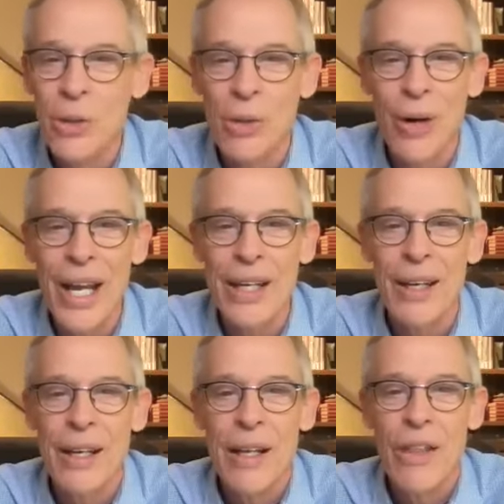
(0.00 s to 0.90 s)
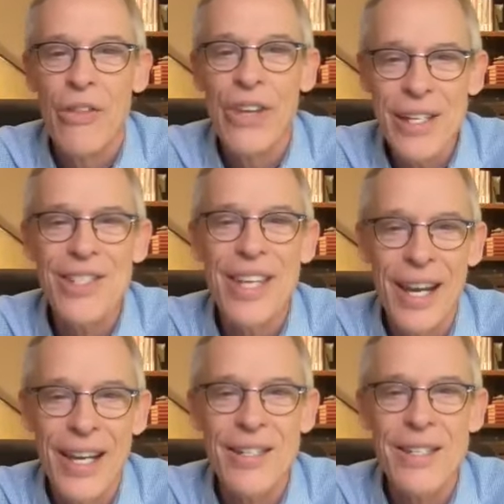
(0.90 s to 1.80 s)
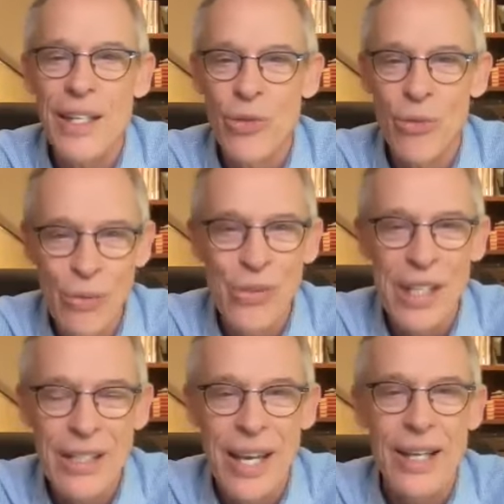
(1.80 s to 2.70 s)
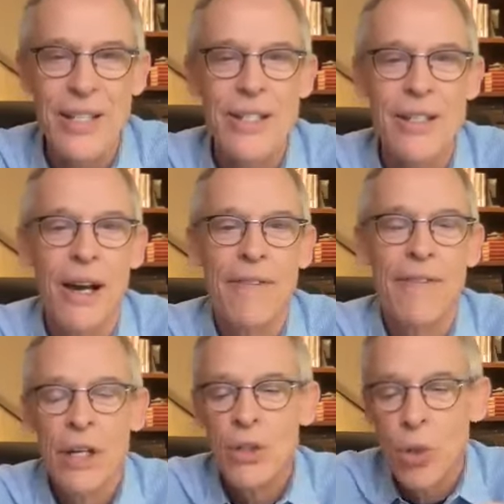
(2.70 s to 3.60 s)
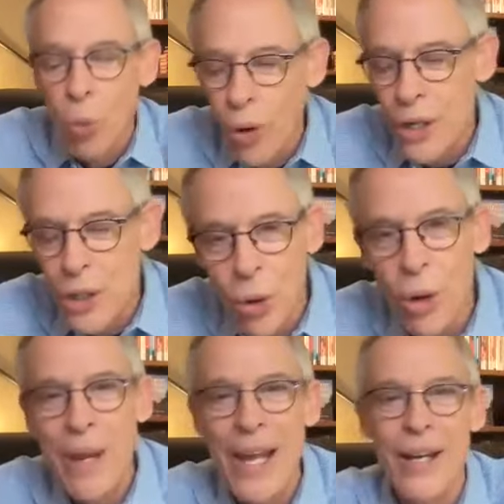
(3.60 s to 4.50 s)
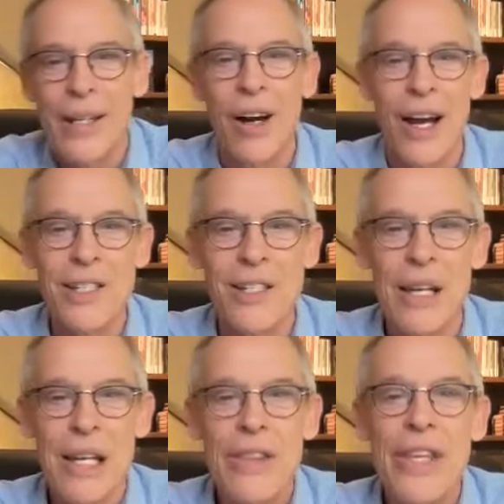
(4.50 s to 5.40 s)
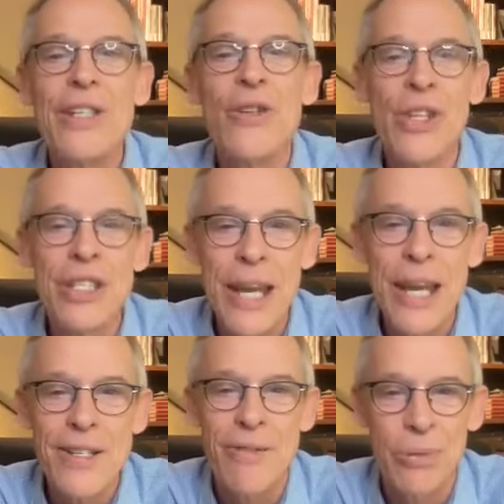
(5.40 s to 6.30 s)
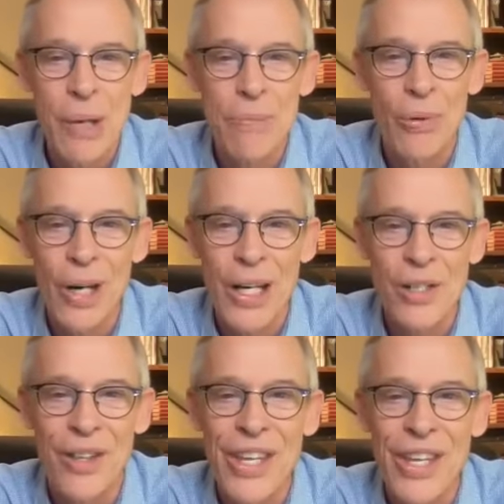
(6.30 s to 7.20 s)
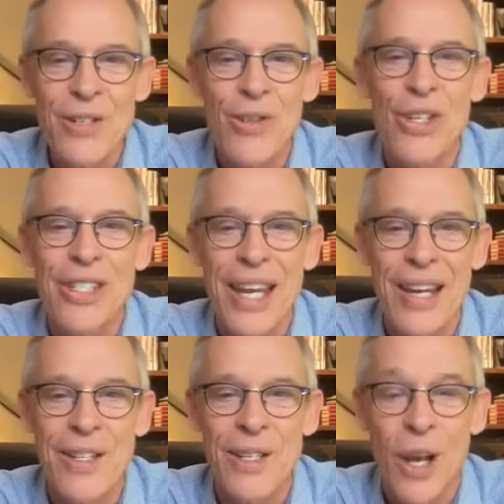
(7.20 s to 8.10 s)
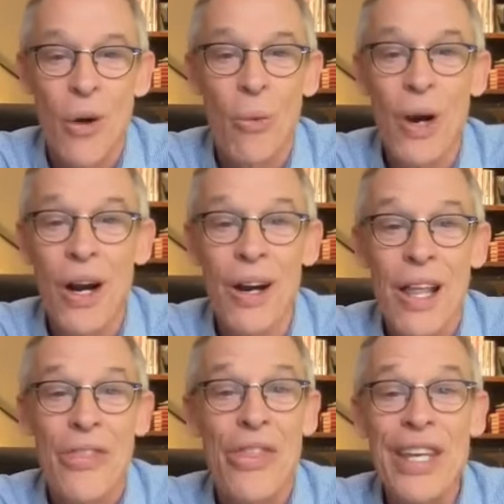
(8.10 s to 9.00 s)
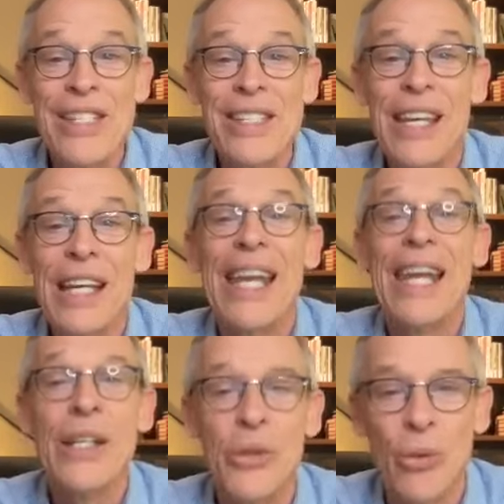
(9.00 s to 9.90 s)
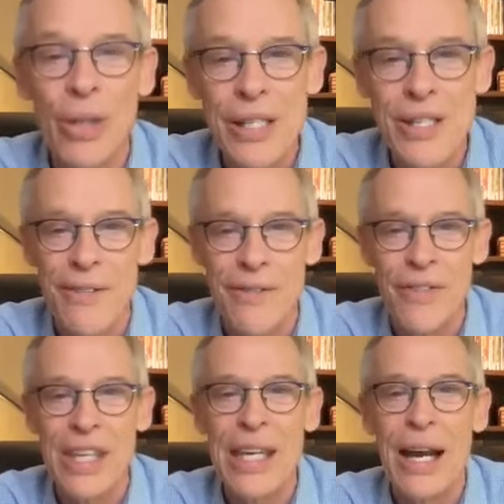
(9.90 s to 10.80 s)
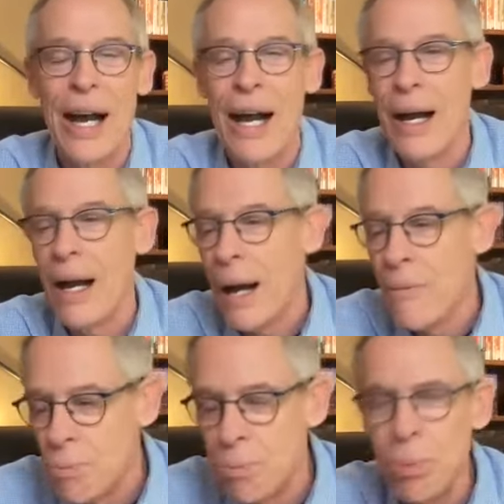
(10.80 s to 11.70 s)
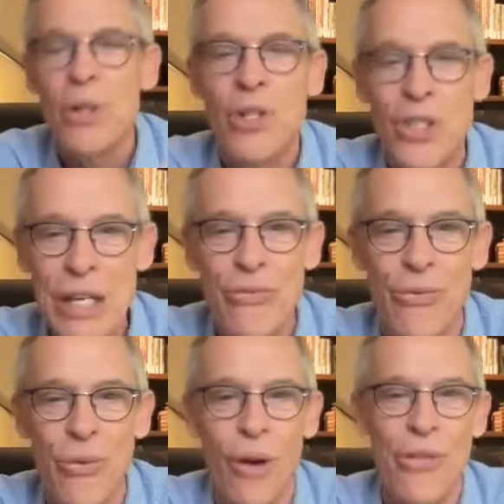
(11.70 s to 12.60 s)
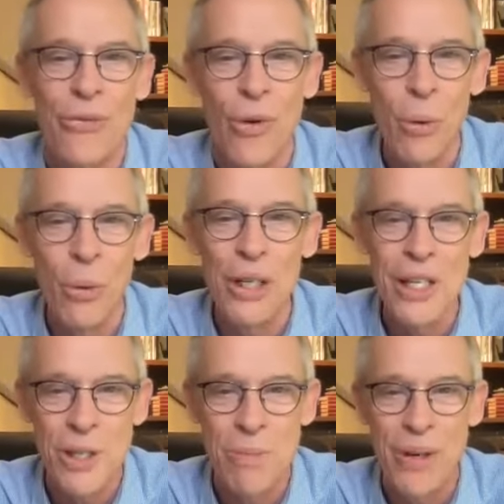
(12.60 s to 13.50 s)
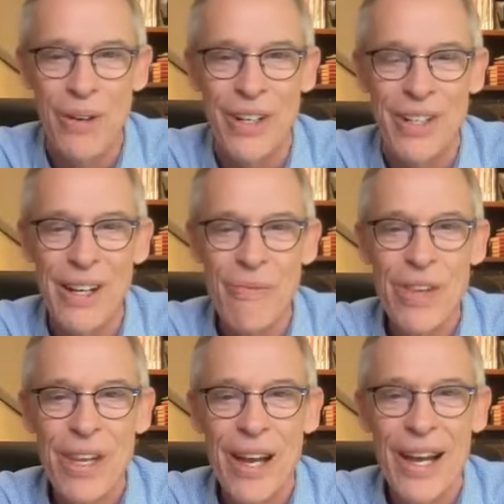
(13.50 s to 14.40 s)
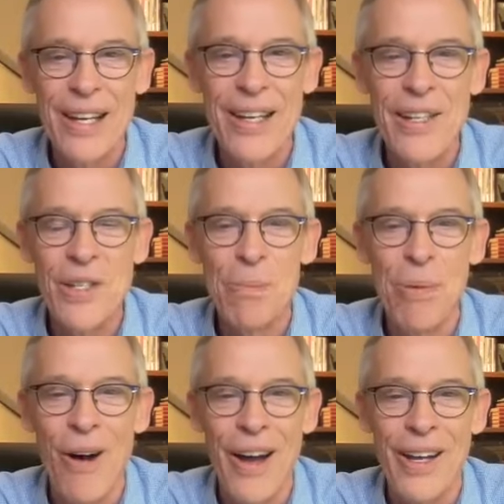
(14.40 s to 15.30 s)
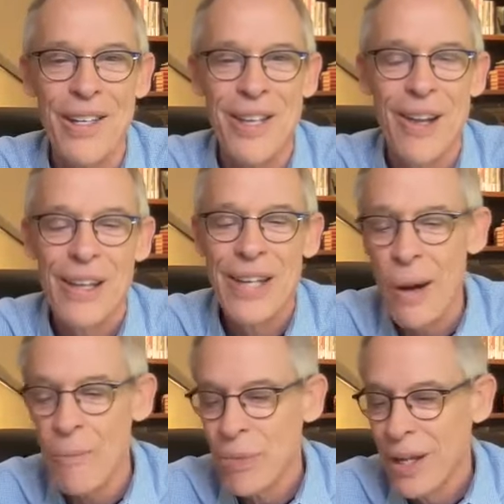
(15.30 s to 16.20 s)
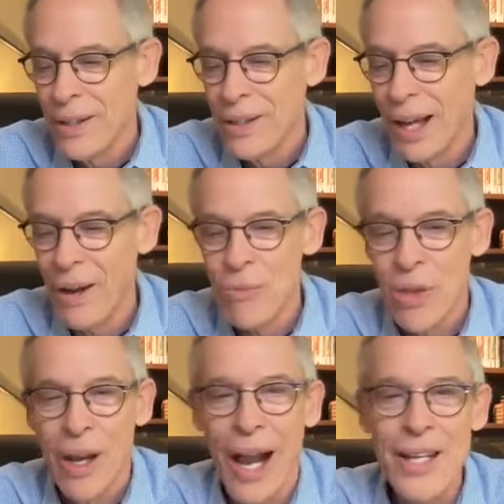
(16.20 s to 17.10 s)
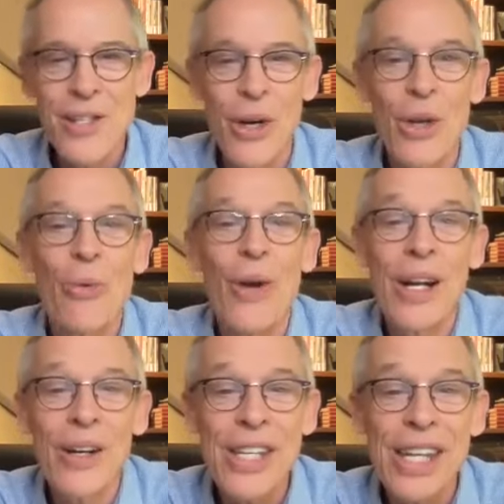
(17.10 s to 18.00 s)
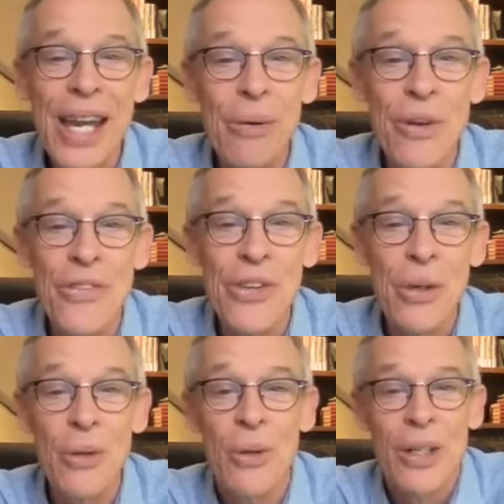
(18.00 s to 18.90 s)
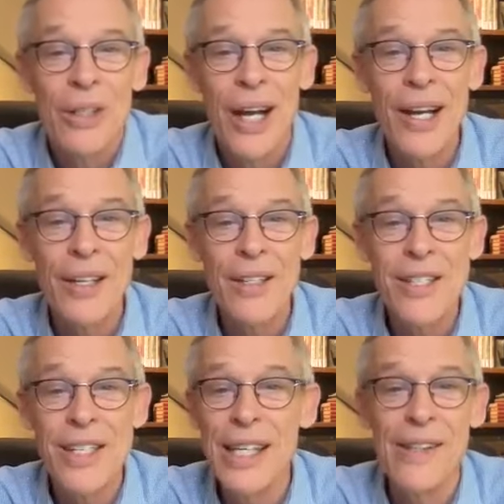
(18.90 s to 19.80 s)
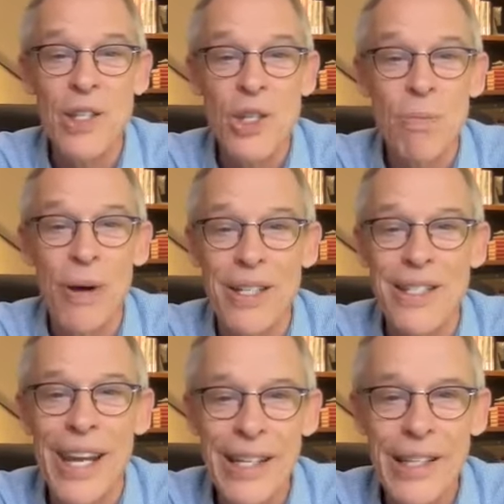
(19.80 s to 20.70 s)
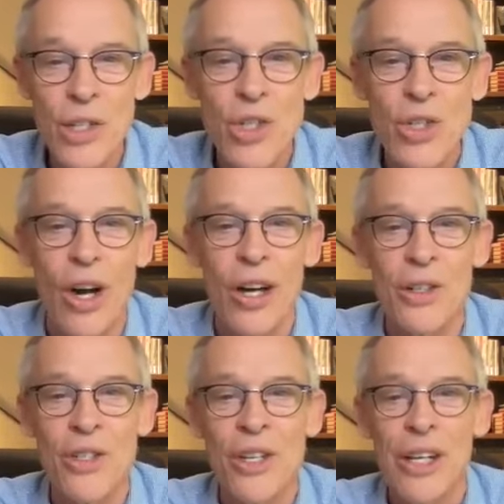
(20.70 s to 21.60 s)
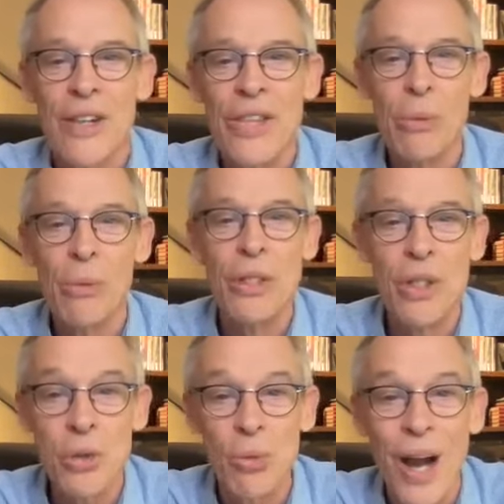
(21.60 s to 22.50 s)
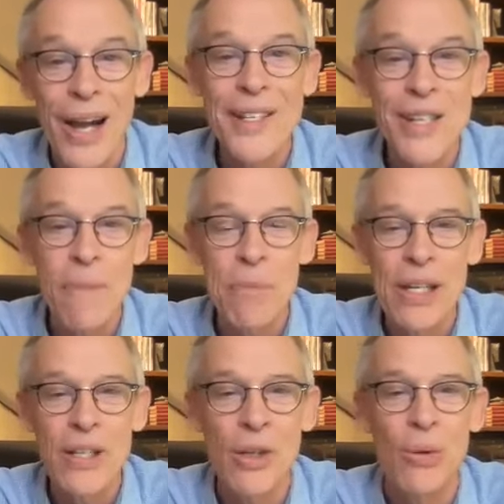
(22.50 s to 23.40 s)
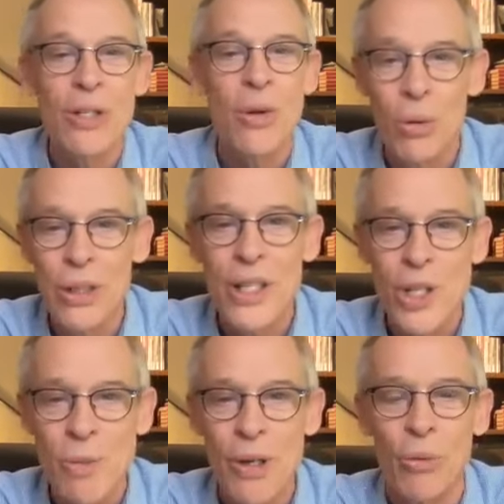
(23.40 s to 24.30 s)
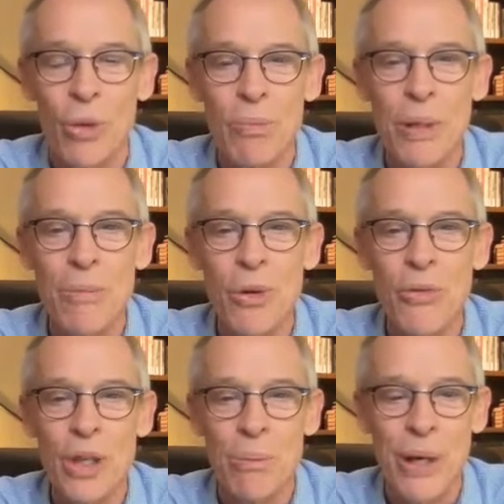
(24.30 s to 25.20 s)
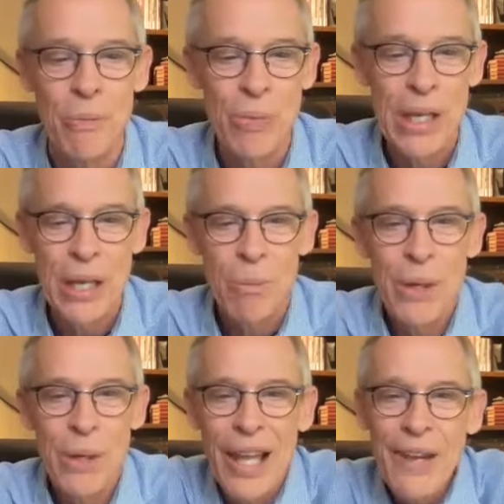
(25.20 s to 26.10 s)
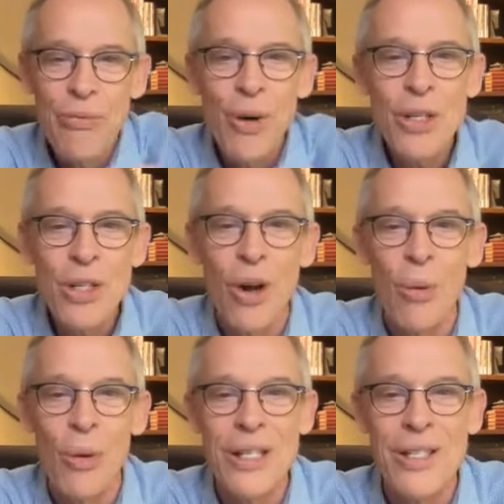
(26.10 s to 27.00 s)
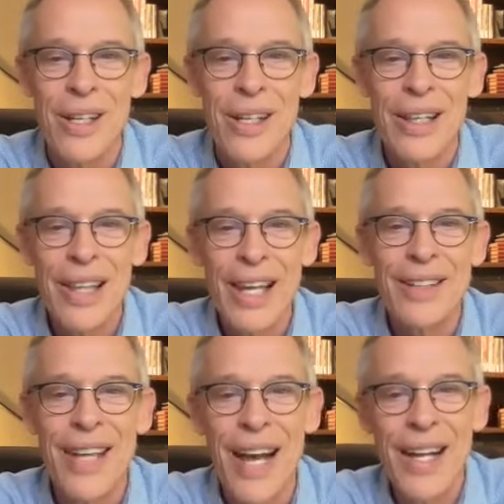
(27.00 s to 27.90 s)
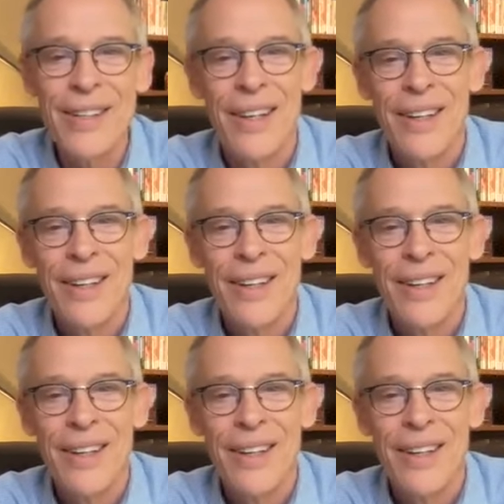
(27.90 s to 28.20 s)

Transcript: Craig, these days, these 50 days of toward your Pentecost, these are the days of preparation. These are the days where this increase of the bursting forth of Holy Spirit uh, is upon us. Now, uh, I started right out of the gate with you uh, singing these spontaneous songs that would just rise up in you as Holy Spirit would be moving. But but life wasn't always like that.